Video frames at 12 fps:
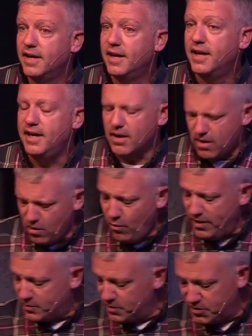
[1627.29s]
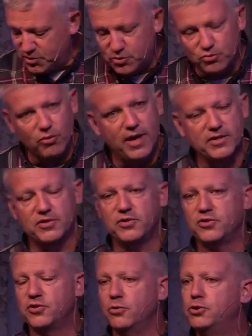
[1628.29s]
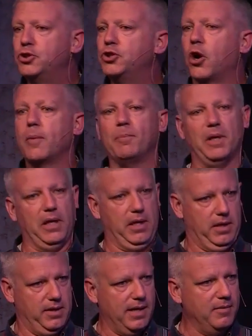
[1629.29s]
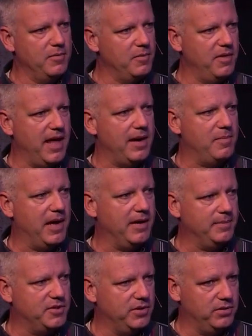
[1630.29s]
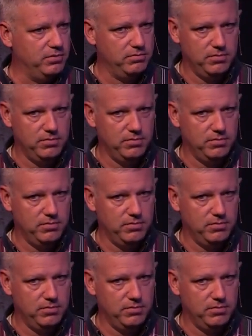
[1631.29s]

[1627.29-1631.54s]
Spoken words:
He always was dressed so sharply. I remember that about him too.